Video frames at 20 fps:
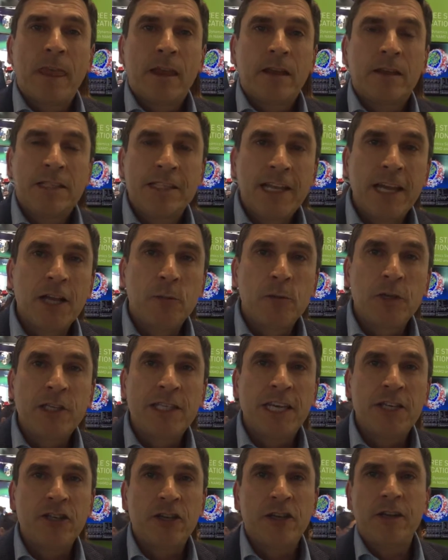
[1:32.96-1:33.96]
single
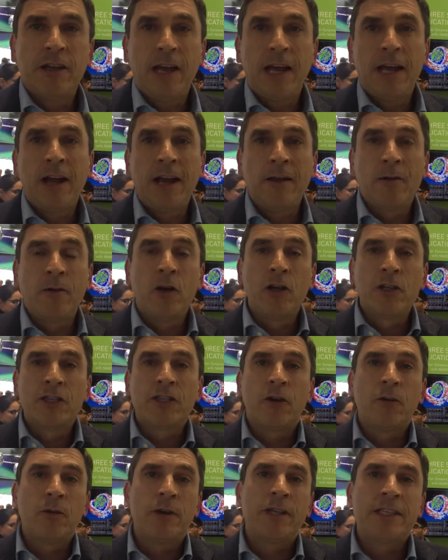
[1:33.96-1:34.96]
precision, and now
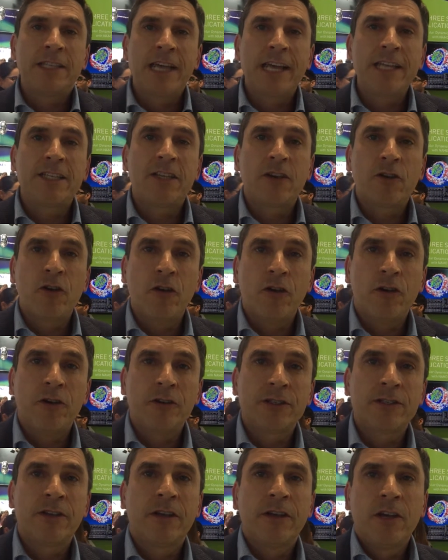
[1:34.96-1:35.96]
also with Tensor
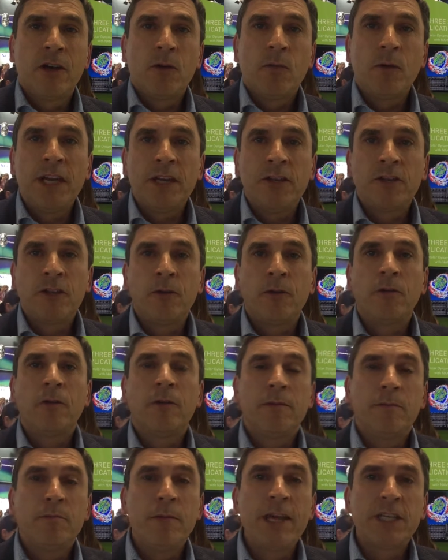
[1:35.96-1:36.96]
Cores, we can do
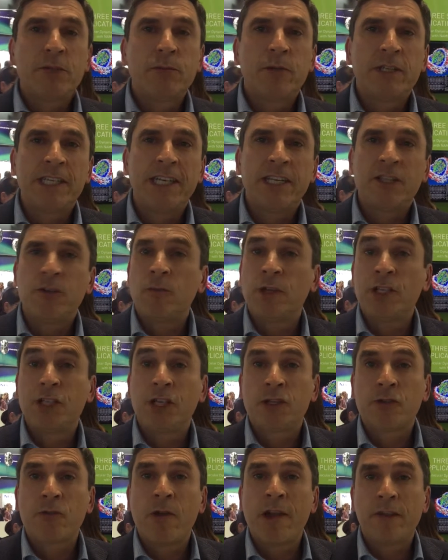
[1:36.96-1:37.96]
mixed precision, which
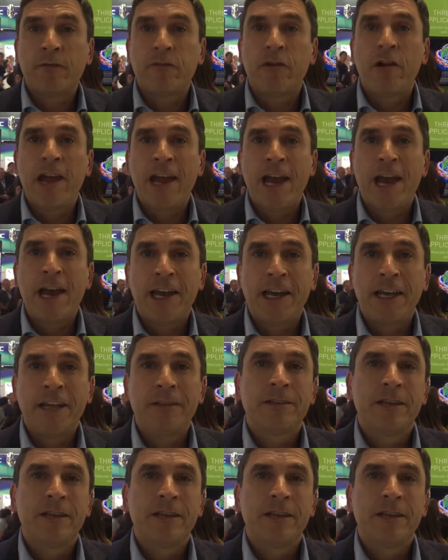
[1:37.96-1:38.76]
is great for AI.